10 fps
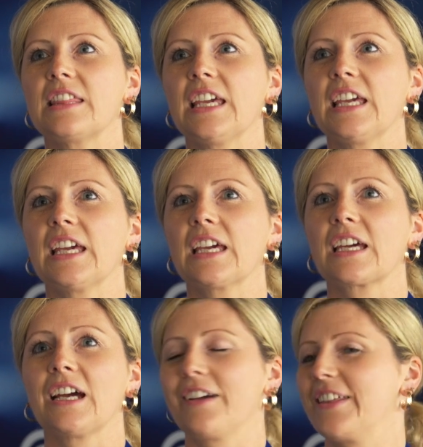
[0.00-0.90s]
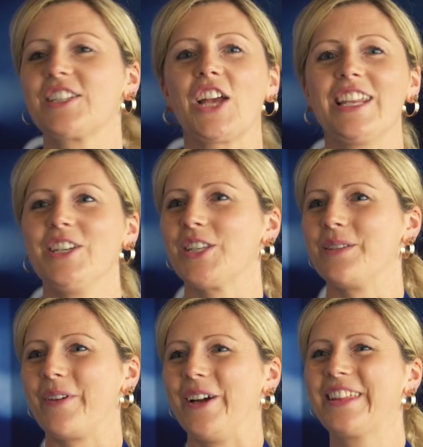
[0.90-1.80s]
think there's challenges
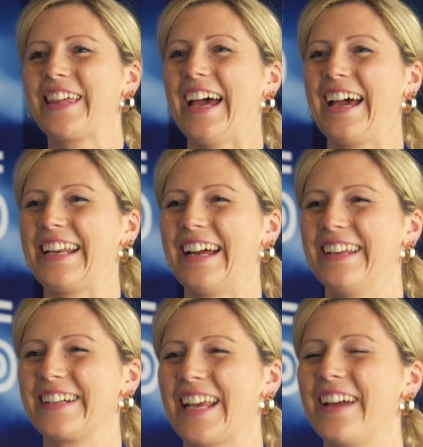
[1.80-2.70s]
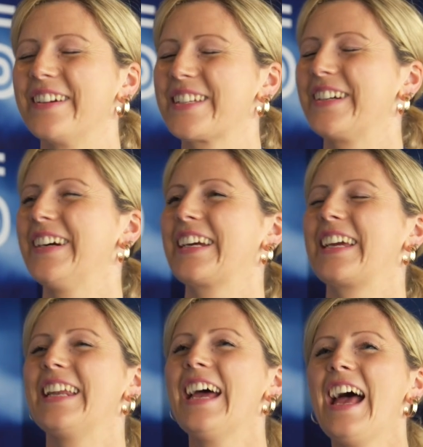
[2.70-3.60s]
in both. I'm not sure
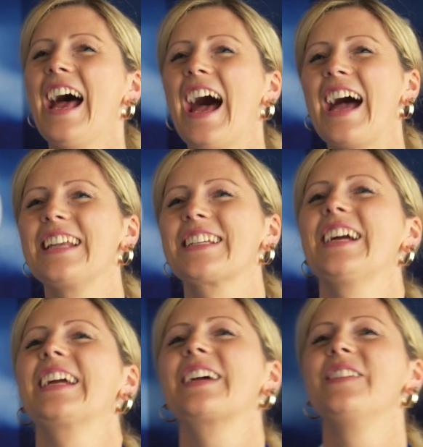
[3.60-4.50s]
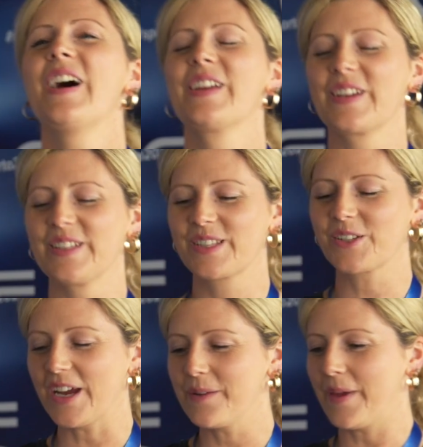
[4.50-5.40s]
I can
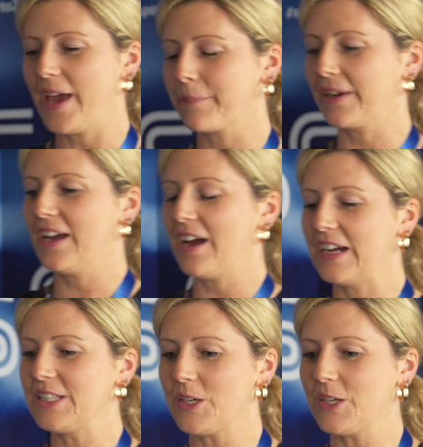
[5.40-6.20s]
straight pick, but I